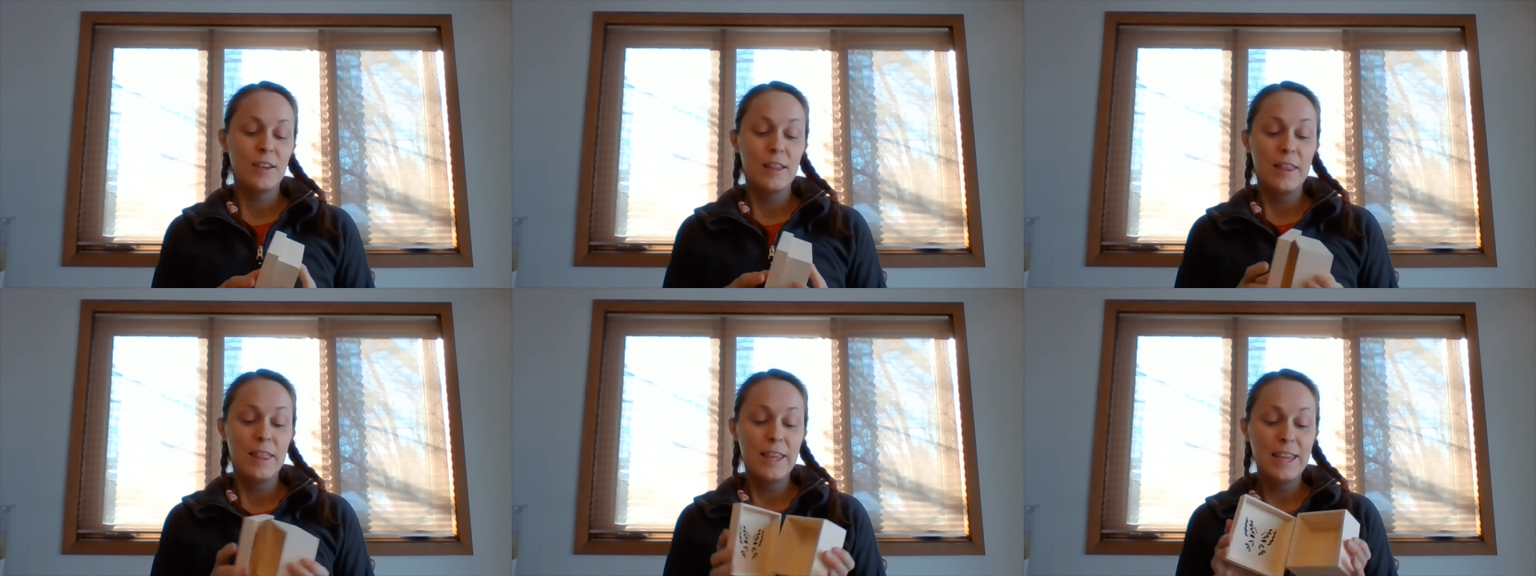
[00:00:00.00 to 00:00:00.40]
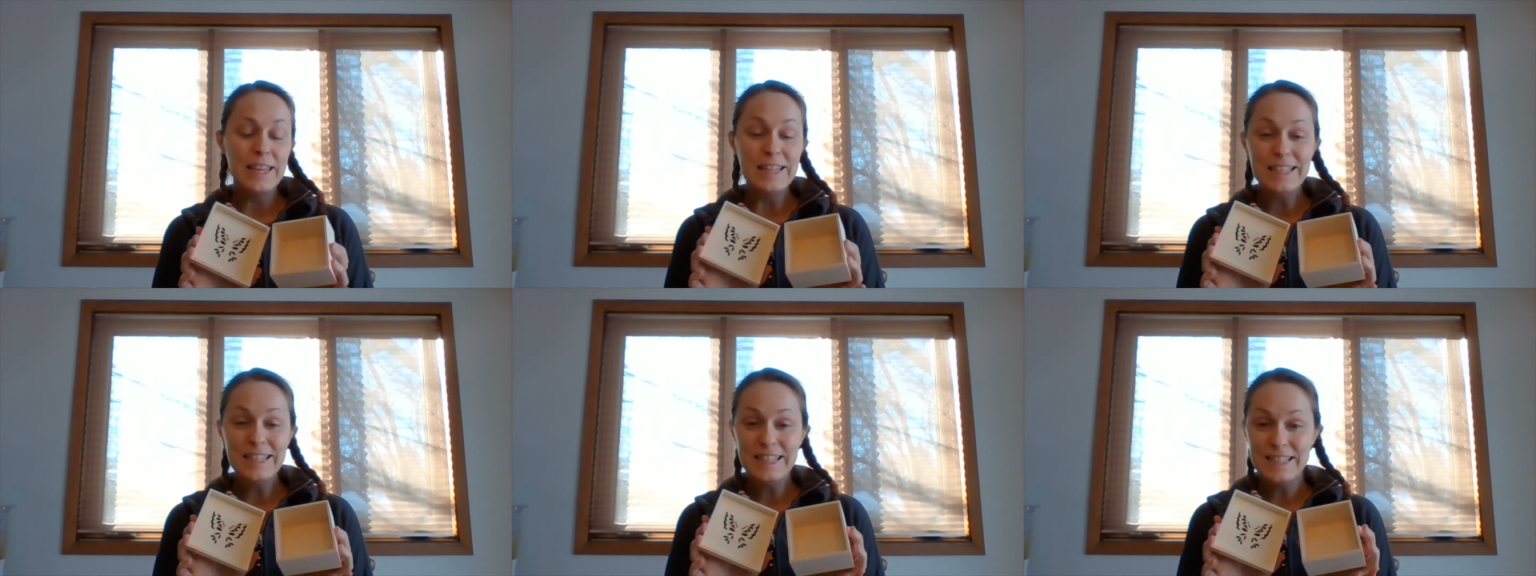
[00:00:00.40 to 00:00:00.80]
The
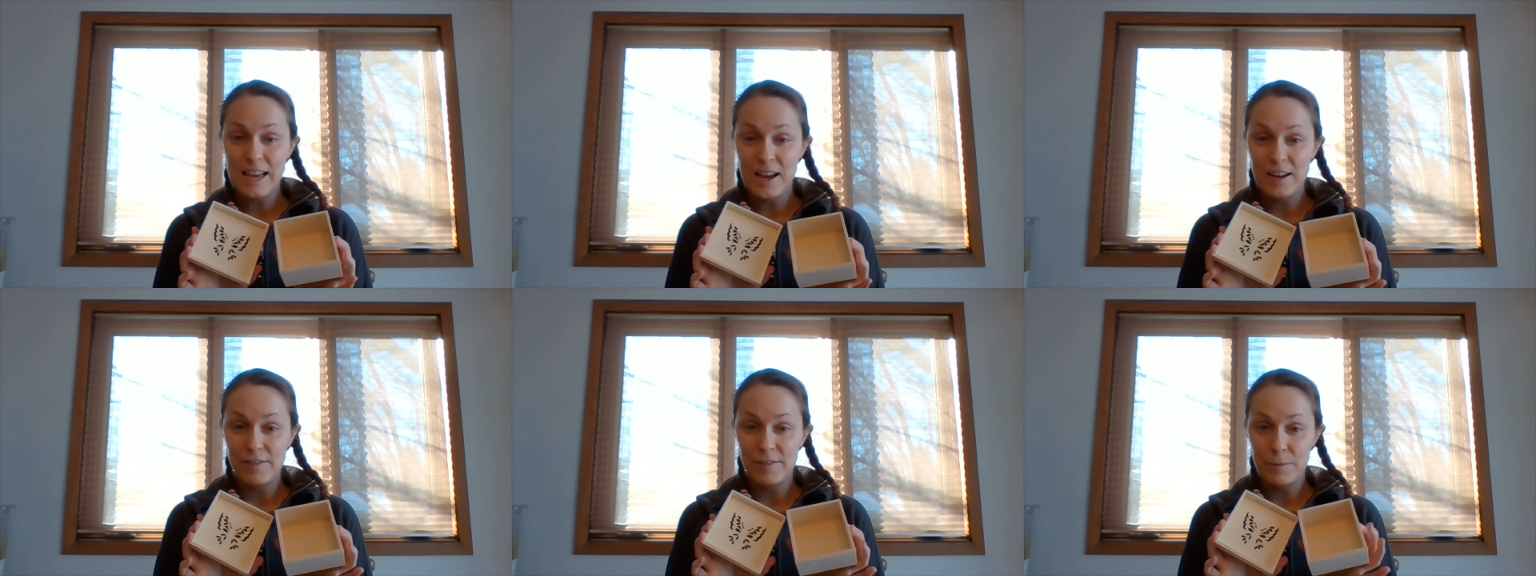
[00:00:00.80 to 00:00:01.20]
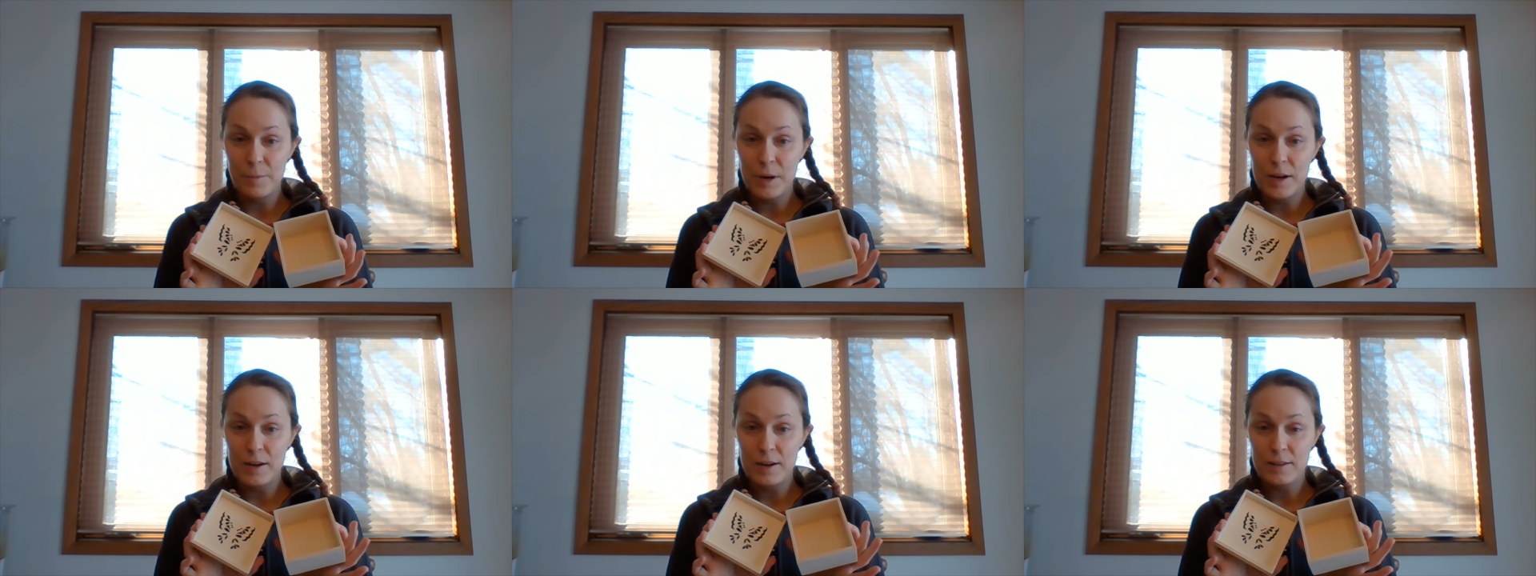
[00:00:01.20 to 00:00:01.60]
inside of the
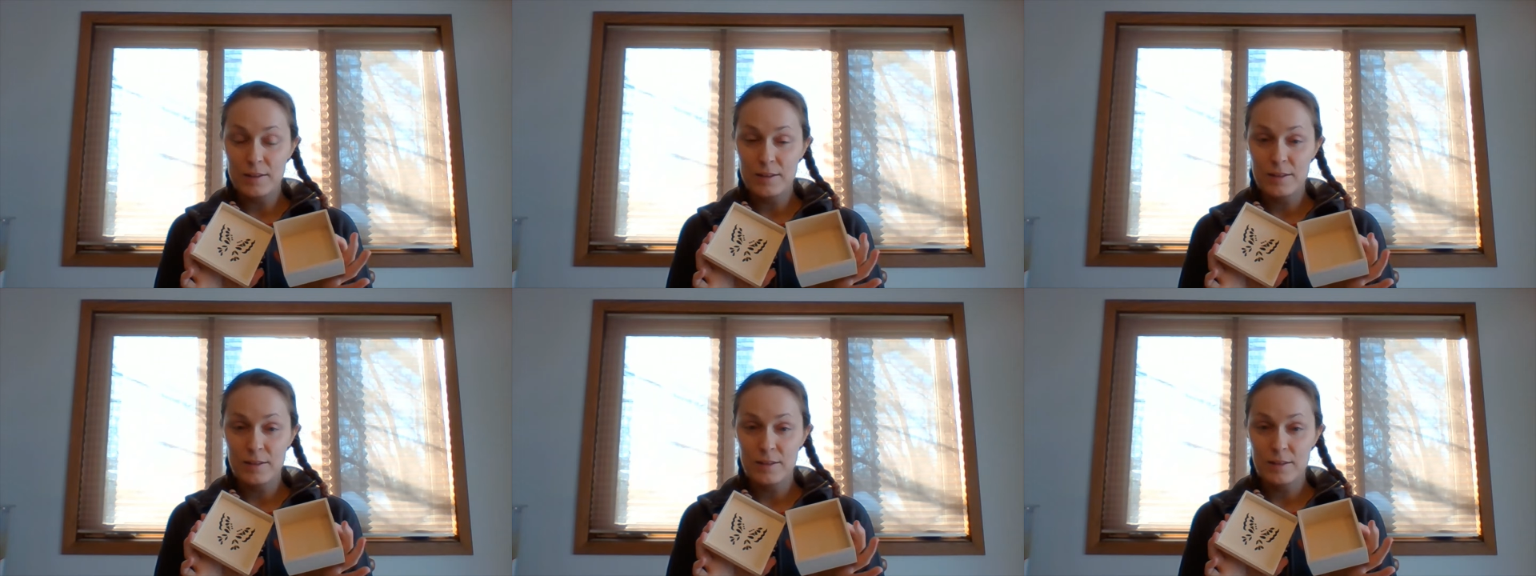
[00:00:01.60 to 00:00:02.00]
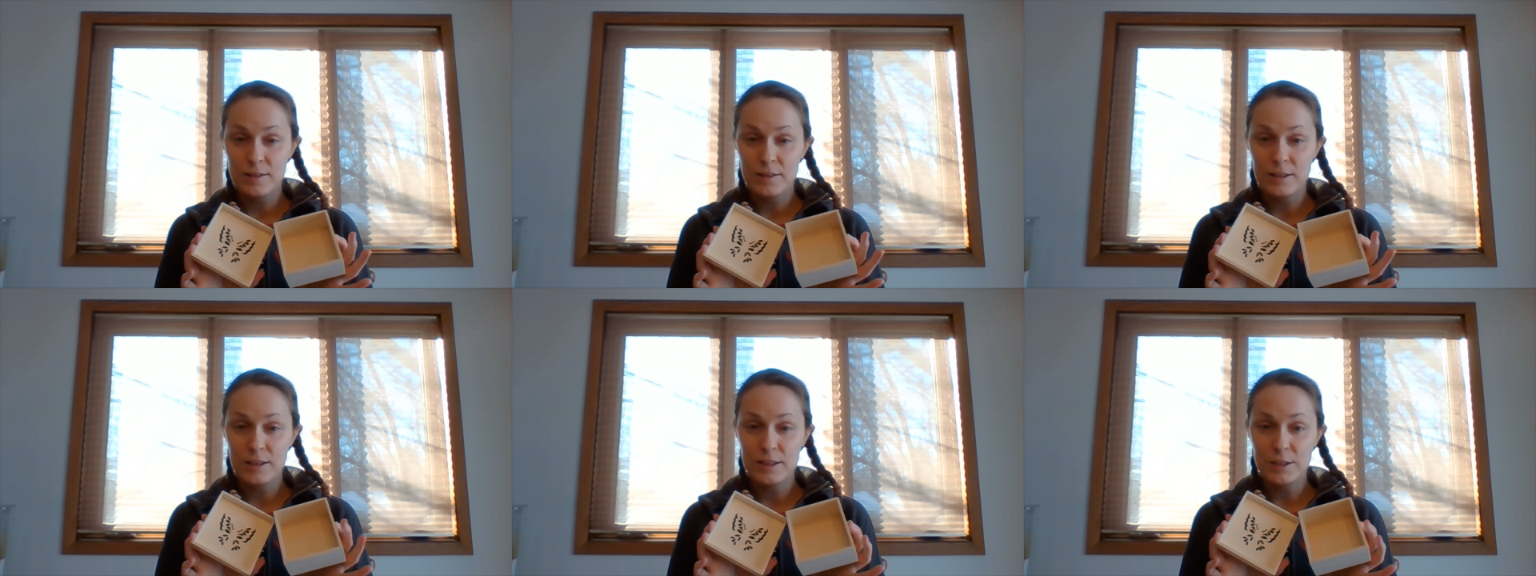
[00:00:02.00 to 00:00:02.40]
box
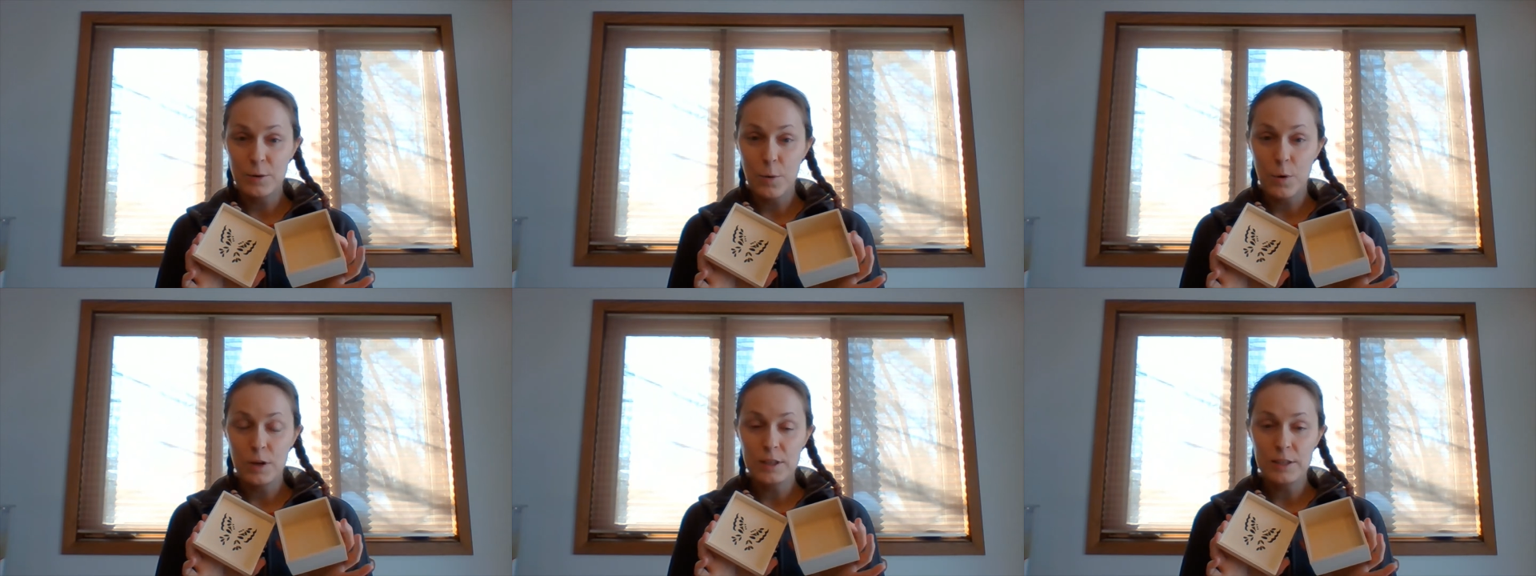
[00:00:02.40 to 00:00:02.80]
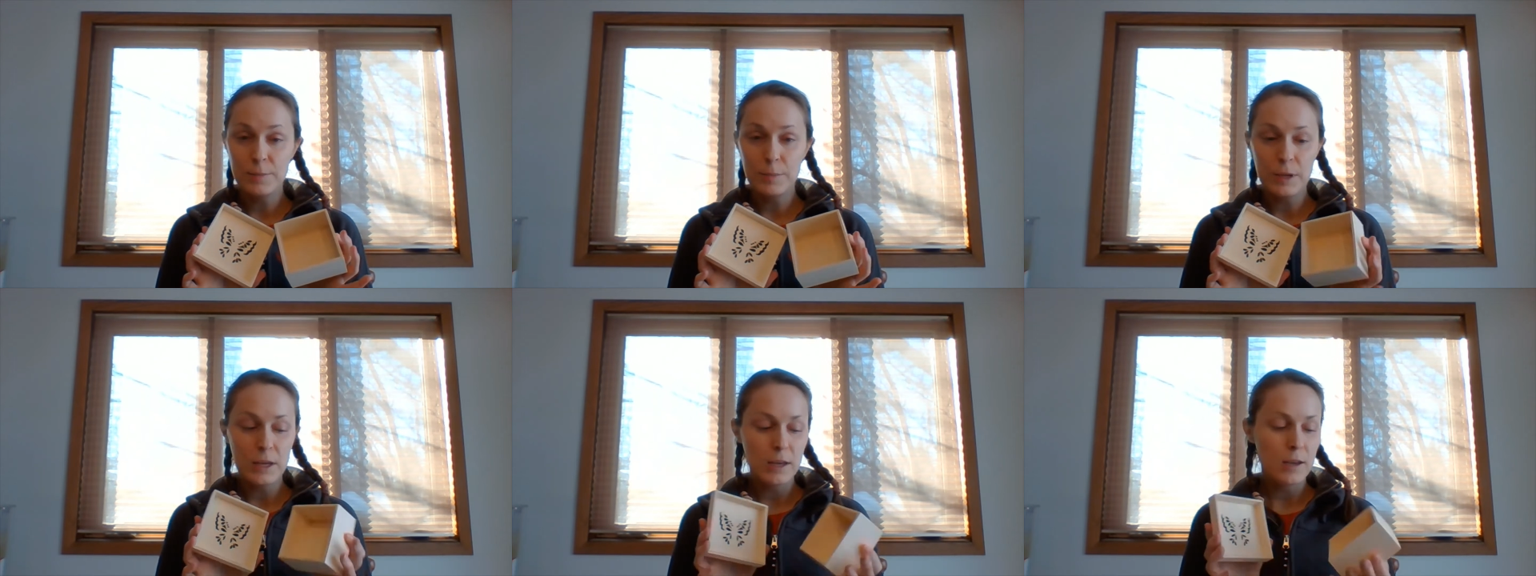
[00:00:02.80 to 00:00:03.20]
is going to
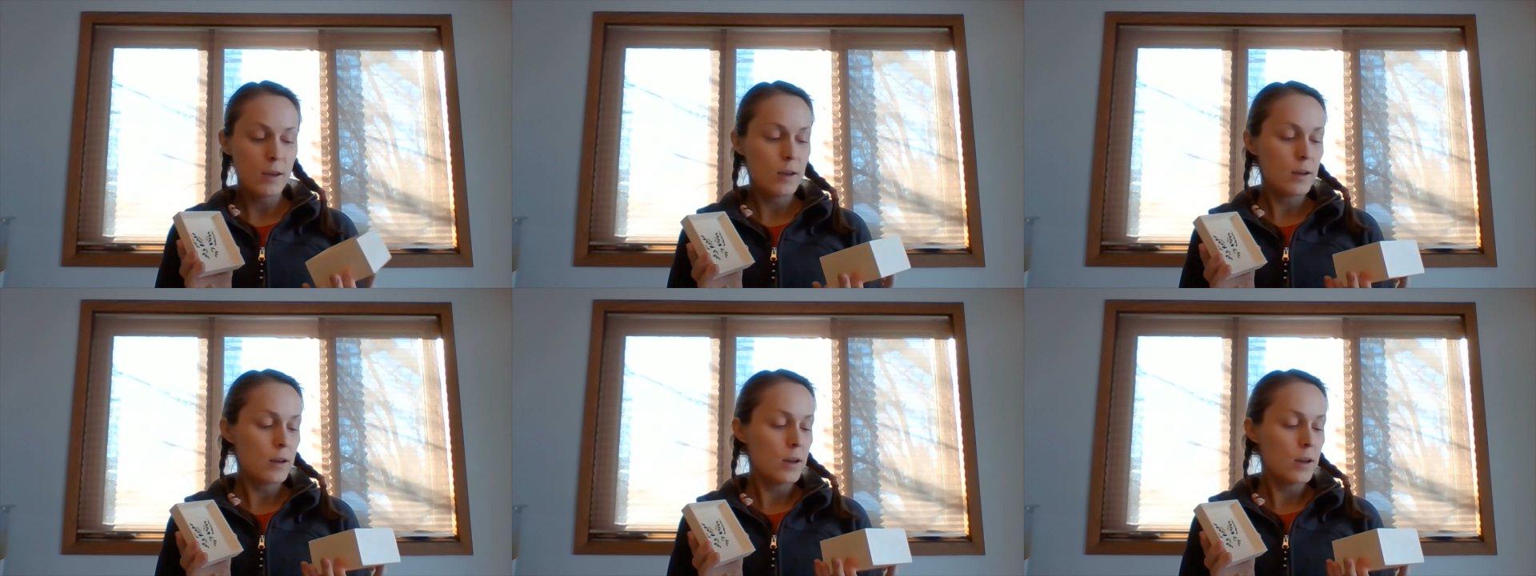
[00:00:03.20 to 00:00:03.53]
be